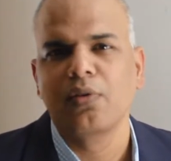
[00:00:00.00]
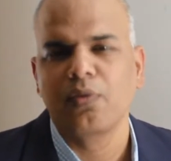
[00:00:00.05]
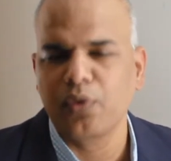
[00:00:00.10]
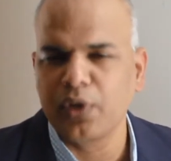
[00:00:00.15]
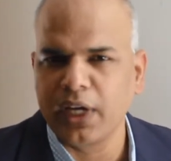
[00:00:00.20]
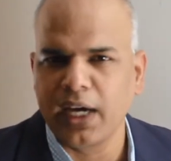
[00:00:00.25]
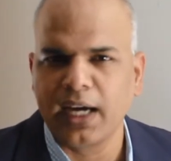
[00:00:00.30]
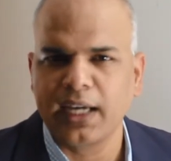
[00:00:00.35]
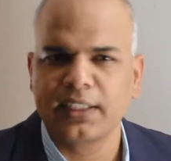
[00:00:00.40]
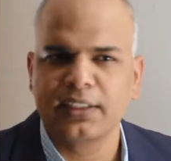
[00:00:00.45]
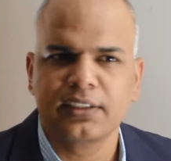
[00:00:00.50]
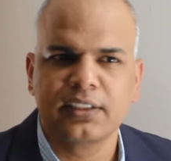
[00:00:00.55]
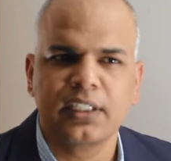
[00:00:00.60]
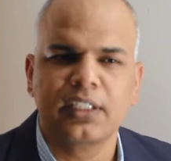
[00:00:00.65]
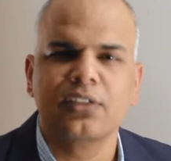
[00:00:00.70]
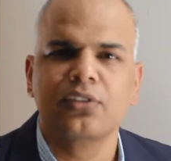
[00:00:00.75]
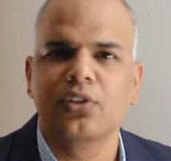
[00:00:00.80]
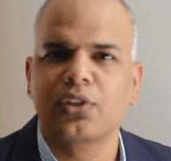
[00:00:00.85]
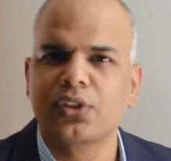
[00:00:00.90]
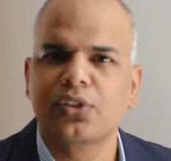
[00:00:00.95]
We
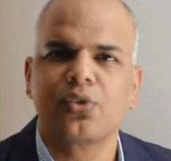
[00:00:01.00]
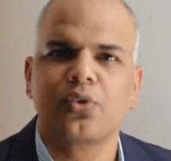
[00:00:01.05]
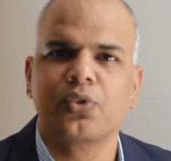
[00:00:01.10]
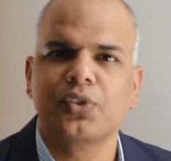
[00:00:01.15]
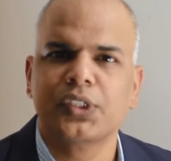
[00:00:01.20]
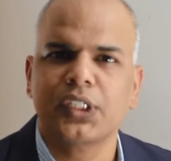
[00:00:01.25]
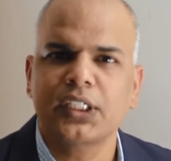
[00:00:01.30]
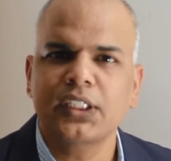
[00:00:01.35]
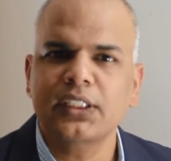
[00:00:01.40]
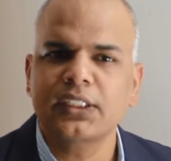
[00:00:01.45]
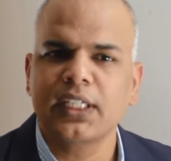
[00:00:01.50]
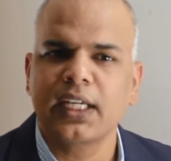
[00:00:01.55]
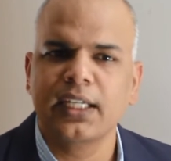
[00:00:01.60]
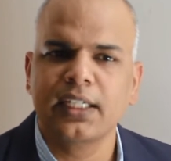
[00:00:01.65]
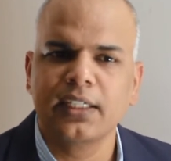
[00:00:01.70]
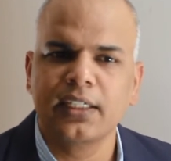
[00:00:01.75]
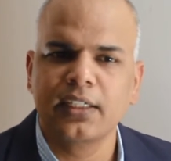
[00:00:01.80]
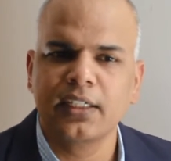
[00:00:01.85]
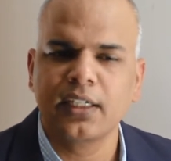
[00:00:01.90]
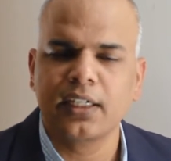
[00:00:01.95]
answered those questions
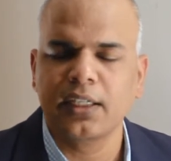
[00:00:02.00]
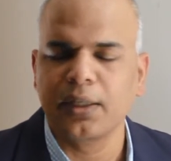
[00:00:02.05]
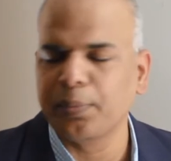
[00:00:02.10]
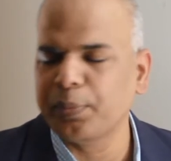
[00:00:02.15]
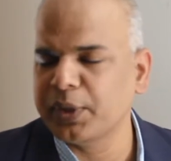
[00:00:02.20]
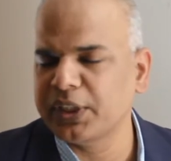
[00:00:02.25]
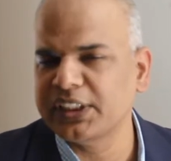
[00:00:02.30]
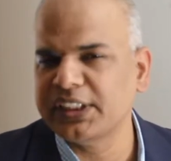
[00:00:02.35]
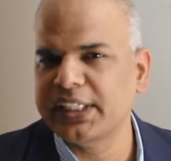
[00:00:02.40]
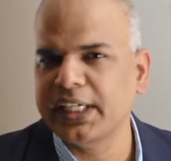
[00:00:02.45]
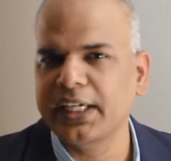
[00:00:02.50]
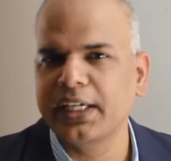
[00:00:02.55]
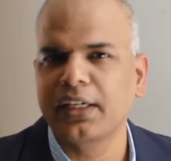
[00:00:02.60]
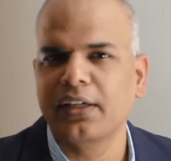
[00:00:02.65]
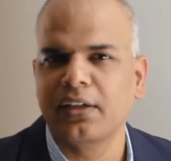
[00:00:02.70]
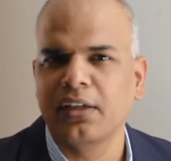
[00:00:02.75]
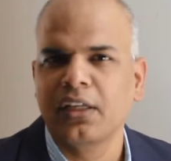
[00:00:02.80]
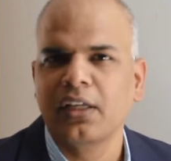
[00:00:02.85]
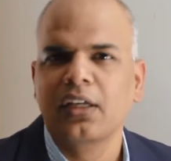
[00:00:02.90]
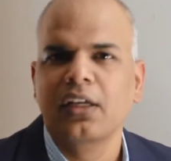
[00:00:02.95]
and appreciate
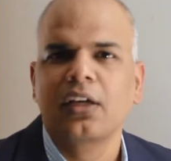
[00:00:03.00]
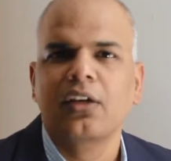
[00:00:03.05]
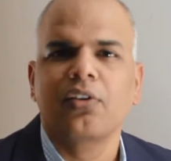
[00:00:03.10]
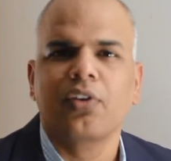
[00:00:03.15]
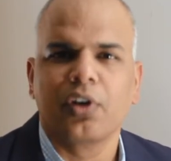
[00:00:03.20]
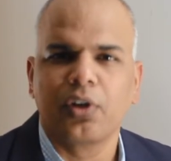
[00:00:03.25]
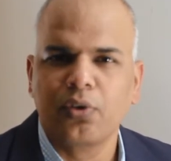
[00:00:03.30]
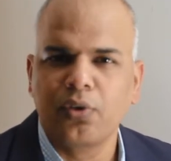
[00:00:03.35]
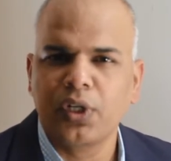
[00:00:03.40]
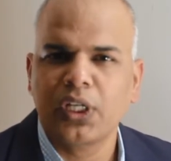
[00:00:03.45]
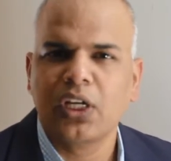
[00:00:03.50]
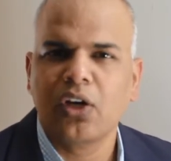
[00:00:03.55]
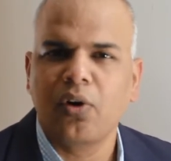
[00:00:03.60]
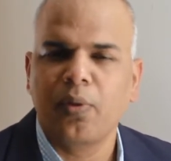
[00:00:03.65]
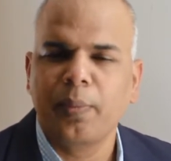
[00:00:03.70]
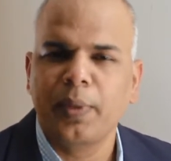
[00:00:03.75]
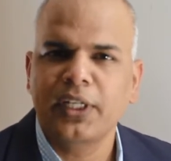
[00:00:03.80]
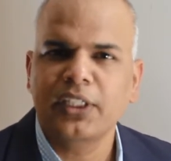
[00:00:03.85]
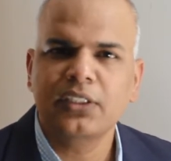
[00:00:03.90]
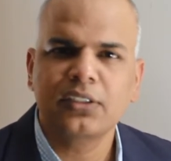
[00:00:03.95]
your good
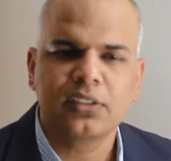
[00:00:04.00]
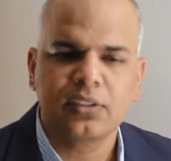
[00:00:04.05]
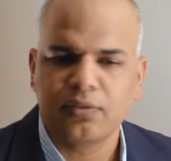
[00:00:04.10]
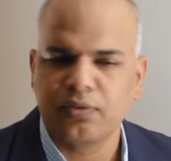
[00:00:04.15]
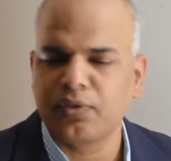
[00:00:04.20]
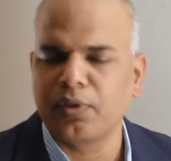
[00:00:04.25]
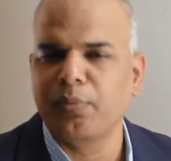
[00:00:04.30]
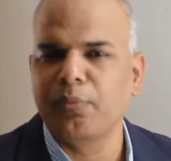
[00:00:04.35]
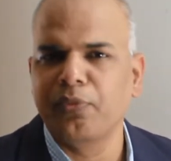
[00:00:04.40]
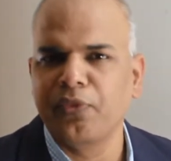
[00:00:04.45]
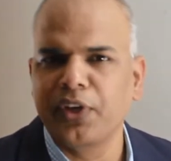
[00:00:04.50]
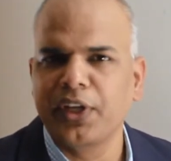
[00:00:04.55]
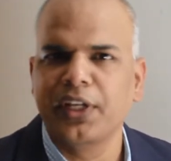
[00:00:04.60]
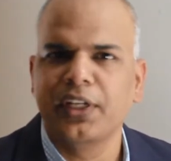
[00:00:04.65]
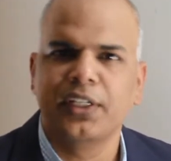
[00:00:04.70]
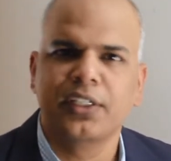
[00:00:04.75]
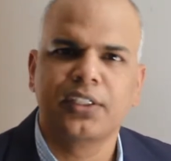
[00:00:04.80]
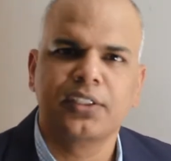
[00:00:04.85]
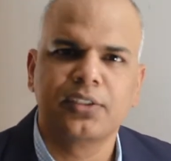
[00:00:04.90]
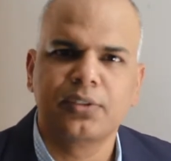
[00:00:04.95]
comments from
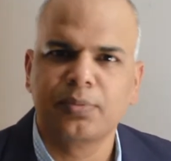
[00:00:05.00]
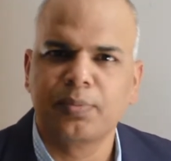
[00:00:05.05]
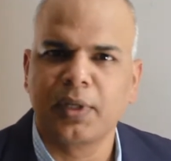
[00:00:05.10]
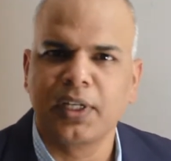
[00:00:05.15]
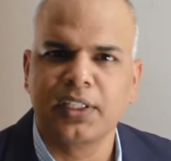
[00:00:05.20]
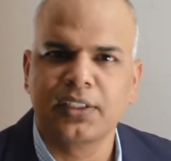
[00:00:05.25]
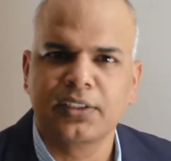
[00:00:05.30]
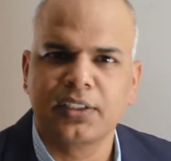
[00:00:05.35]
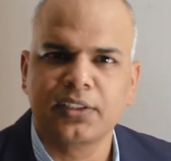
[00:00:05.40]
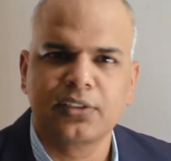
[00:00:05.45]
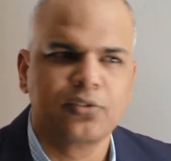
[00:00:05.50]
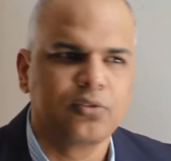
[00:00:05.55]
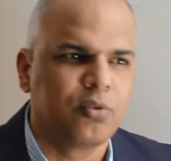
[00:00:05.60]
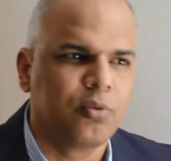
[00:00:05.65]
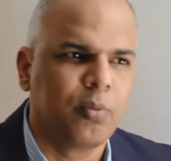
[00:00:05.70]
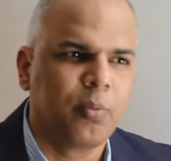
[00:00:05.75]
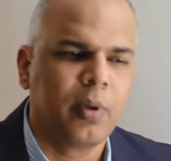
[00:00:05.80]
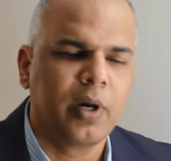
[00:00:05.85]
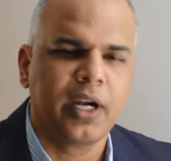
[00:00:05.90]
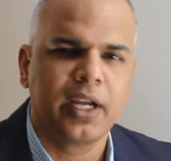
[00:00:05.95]
various places,
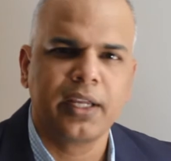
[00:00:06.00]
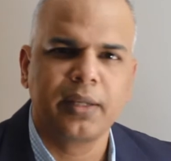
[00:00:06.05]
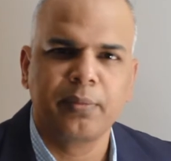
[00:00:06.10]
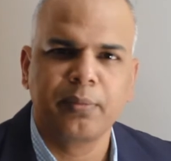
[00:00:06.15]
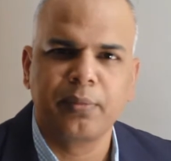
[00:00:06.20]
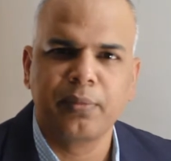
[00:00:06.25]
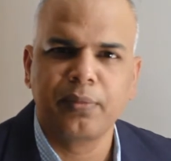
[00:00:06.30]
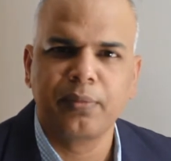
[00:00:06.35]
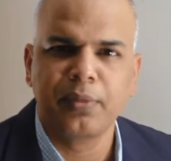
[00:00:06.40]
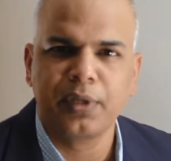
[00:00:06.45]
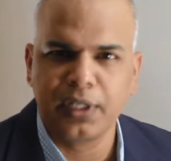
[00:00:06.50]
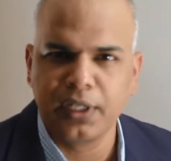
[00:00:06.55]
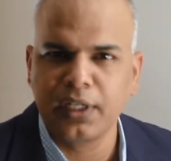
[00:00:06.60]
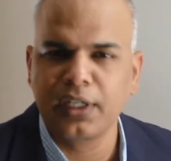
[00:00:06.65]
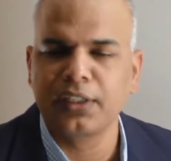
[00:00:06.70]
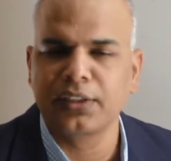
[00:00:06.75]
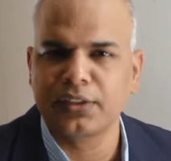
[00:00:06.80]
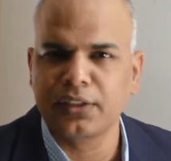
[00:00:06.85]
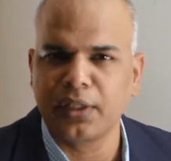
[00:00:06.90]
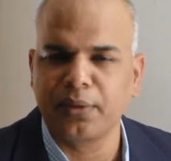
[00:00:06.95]
Dubai,
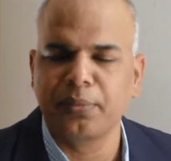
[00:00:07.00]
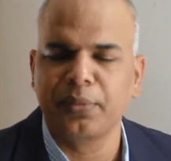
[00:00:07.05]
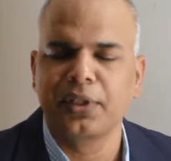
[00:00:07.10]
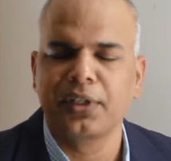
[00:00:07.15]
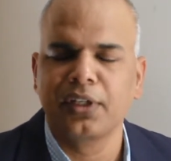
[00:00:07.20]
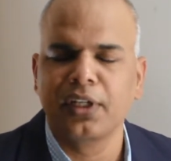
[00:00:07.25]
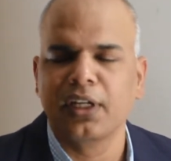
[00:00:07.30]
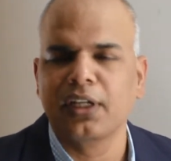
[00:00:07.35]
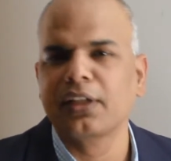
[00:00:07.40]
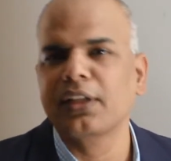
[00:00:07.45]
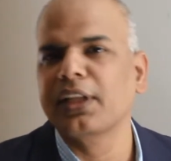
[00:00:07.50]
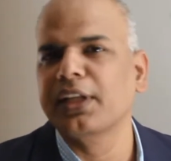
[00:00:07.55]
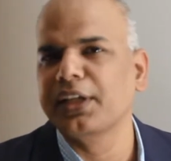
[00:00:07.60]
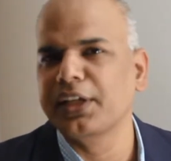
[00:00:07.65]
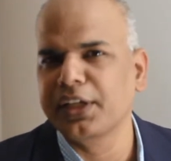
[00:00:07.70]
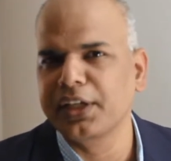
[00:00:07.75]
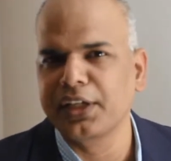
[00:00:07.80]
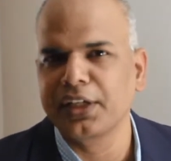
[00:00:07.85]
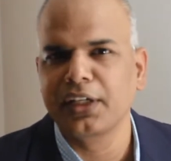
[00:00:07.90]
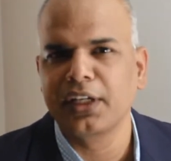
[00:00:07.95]
Middle East, I mean, and
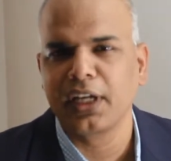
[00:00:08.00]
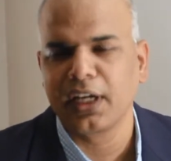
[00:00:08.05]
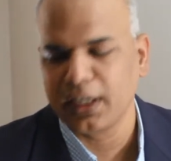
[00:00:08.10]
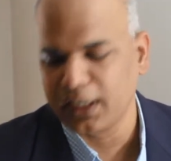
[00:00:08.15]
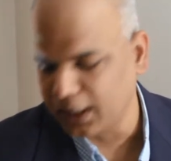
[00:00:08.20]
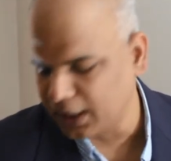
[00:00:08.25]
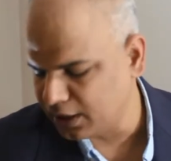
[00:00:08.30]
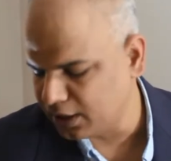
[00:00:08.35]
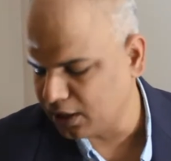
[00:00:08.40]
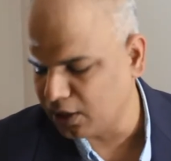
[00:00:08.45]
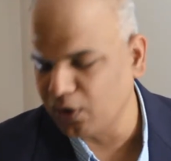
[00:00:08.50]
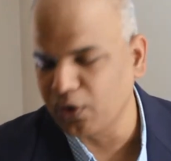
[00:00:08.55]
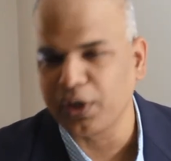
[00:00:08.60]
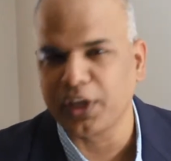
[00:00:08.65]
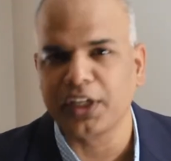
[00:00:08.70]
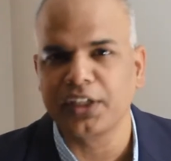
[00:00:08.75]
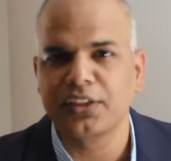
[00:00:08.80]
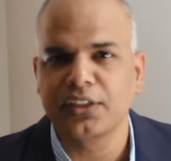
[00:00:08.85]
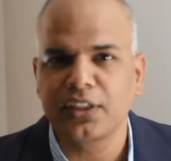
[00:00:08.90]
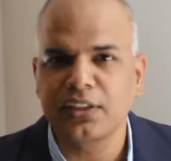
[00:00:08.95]
then India and other
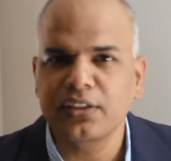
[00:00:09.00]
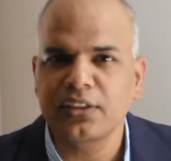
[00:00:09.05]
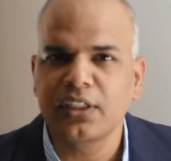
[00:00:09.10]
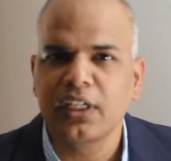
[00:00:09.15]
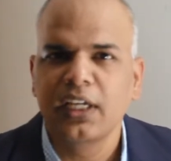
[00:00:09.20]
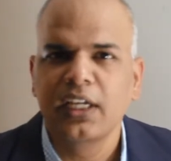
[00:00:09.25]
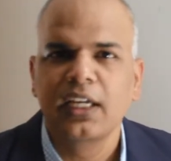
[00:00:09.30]
locations.